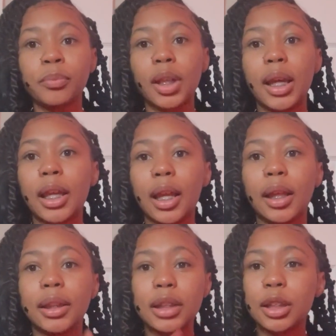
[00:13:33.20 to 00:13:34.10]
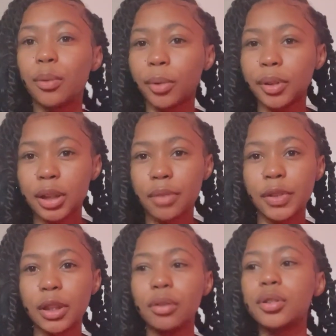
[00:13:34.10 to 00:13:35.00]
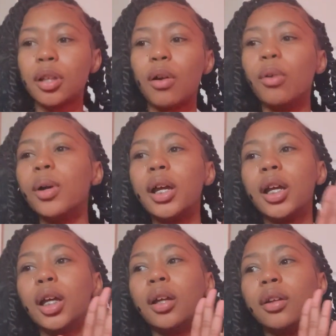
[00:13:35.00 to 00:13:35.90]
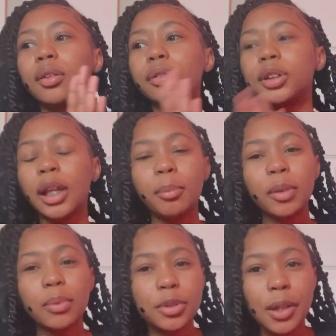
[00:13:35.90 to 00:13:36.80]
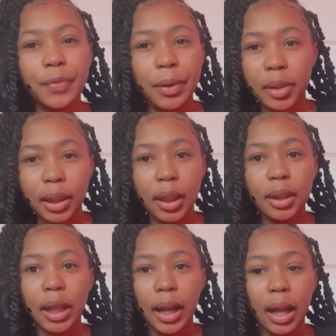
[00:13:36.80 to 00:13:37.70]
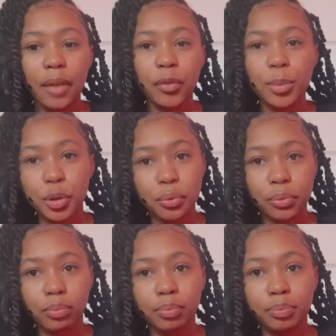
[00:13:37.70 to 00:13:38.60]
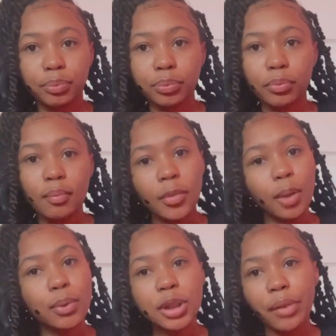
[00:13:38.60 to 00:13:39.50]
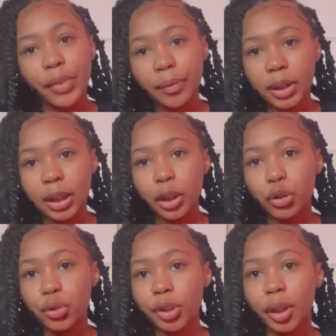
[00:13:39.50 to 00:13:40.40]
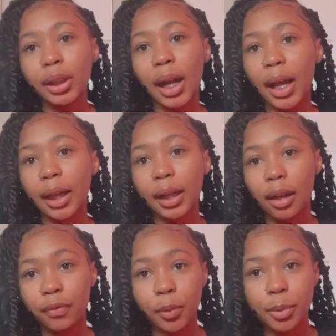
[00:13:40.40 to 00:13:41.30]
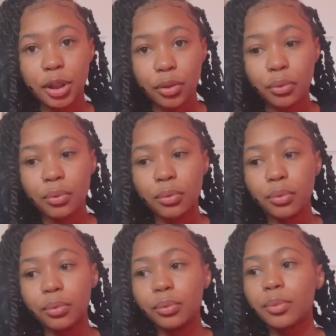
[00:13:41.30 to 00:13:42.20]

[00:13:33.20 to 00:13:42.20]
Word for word: And this is the real end of the video. So tell me, what was your favorite thing that I got from school? What was your favorite thing that you saw that I got from the school